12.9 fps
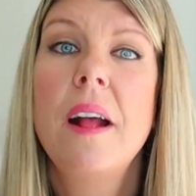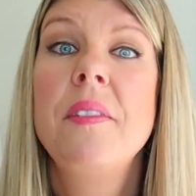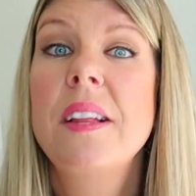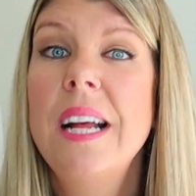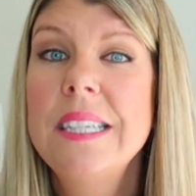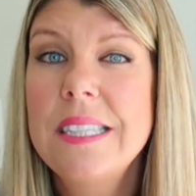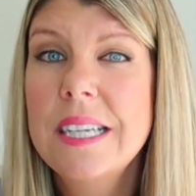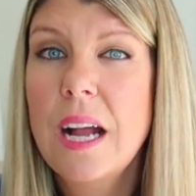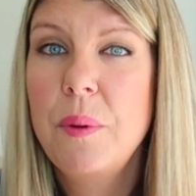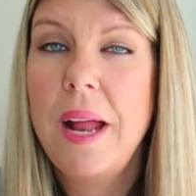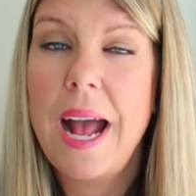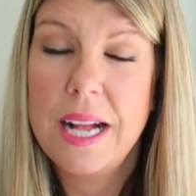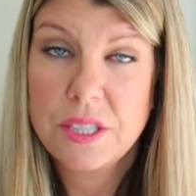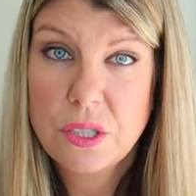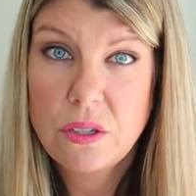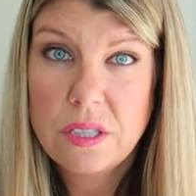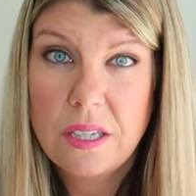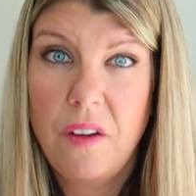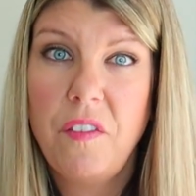And the last thing I would ask
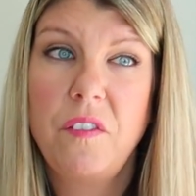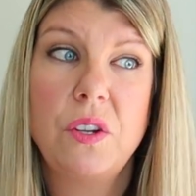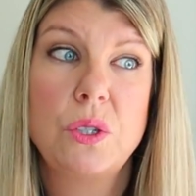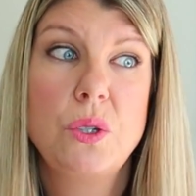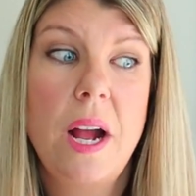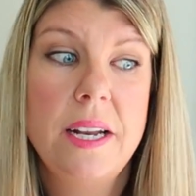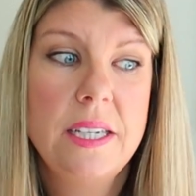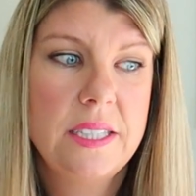yourself if you're trying to